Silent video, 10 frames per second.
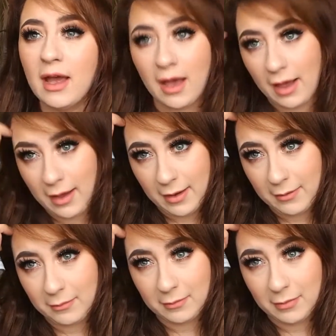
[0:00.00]

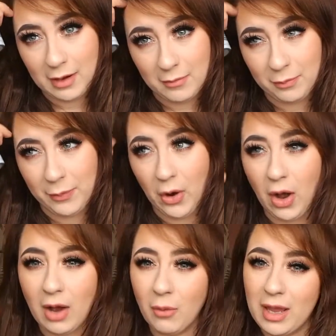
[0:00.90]

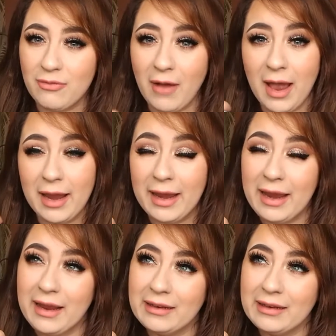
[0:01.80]
but if I